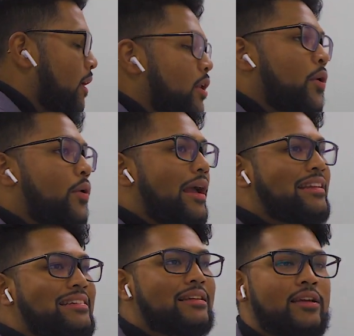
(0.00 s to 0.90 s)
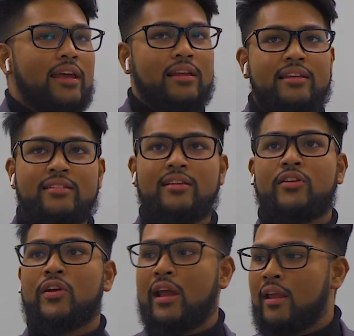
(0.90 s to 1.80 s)
No, it's okay, listen,
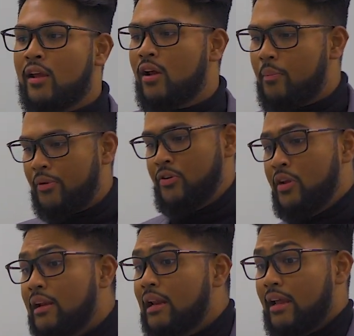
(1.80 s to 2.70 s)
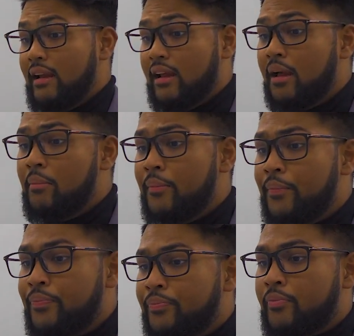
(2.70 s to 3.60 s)
you're getting an opportunity lined up.
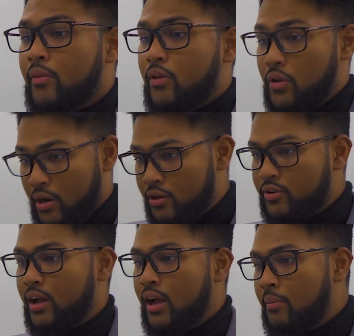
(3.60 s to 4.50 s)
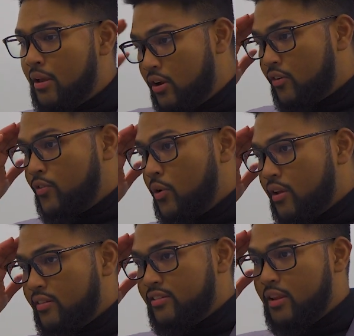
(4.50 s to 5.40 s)
Your job and your
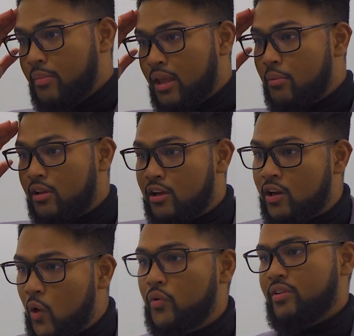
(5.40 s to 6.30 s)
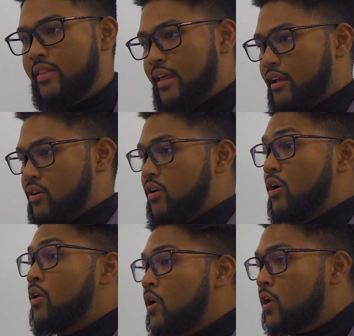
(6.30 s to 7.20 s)
focus is to be able to close on that
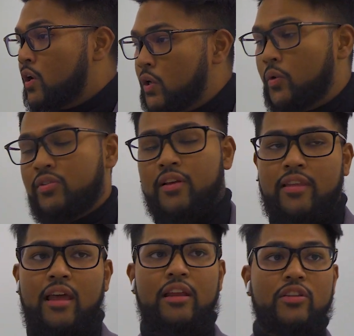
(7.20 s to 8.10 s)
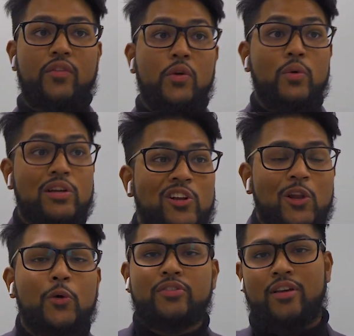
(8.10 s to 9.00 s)
call, close on that interview, and
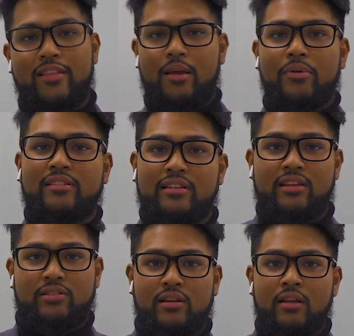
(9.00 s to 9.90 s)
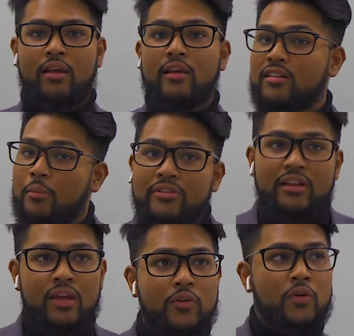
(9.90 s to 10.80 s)
close on that presentation. Someone's
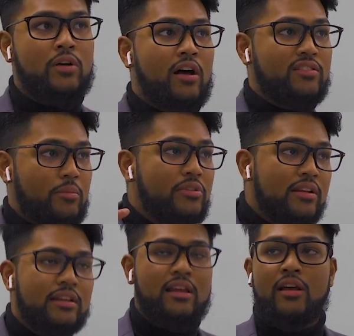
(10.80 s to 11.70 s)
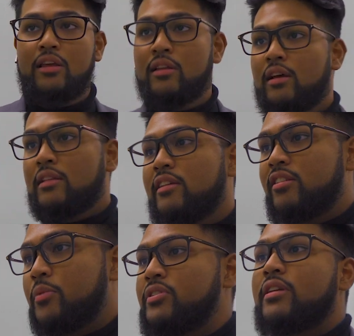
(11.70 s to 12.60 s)
gonna give you a call, someone's gonna tell you, look, this
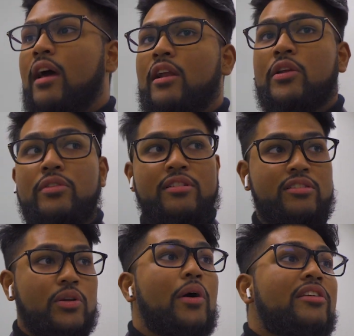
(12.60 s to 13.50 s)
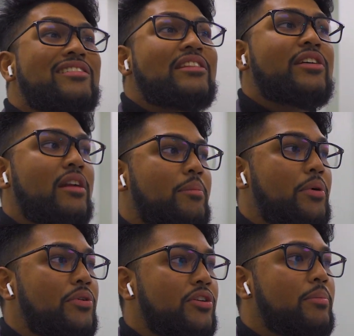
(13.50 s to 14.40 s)
is what you gotta do, this is a question that they're gonna
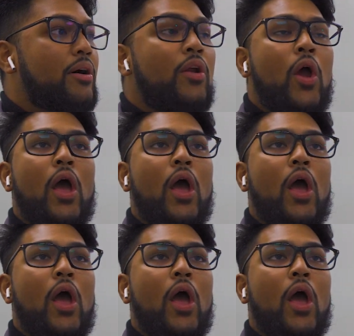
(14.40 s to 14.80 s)
approach you about.